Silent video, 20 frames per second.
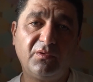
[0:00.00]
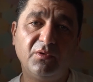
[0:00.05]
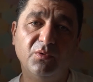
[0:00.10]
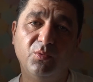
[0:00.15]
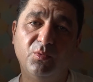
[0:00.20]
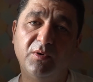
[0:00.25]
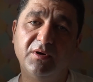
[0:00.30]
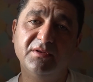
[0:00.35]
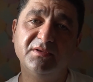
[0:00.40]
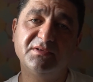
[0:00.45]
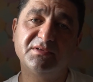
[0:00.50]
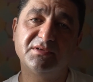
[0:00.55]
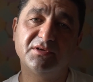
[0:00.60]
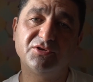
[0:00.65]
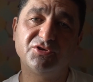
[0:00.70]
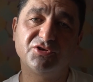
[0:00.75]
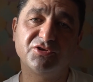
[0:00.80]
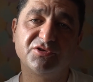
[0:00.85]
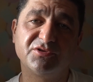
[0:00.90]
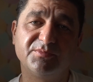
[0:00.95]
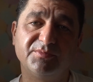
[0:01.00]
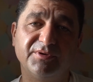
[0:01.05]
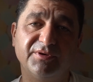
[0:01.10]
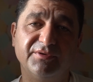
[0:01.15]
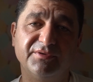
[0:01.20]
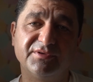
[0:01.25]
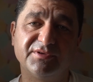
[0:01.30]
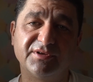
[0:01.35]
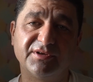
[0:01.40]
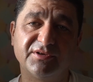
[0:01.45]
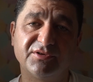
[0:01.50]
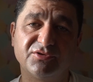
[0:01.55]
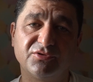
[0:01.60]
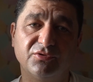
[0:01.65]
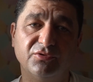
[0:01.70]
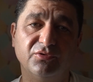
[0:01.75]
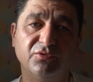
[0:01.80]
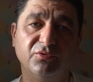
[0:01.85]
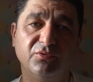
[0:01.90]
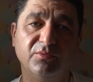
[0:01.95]
One such experience has
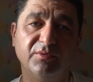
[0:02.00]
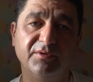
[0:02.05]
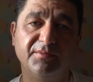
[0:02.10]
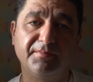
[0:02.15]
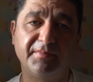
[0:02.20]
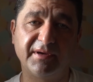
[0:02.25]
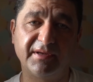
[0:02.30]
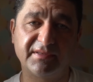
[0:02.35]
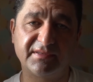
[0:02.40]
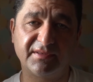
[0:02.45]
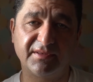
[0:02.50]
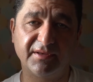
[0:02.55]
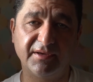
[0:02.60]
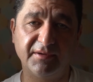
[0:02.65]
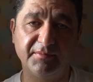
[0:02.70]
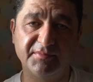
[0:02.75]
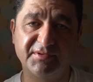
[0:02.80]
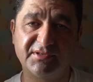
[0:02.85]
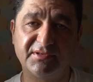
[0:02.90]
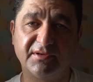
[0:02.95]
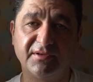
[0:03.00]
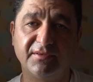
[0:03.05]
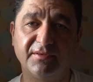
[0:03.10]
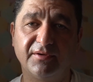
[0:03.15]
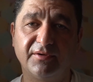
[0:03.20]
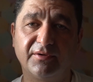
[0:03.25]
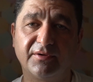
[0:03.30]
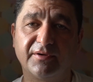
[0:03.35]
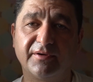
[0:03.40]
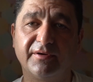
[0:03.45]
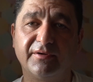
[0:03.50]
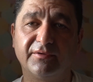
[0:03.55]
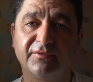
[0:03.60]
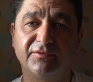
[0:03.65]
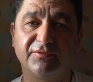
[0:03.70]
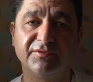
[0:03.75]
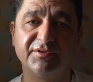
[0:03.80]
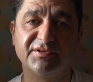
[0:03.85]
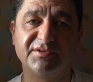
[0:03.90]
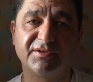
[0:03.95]
to do with pet names and their
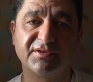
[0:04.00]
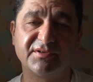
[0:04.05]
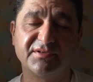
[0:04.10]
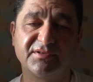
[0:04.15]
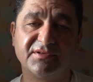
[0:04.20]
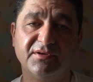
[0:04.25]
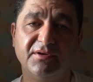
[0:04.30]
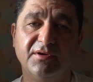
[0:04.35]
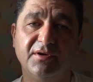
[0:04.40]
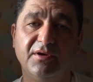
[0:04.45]
characteristics.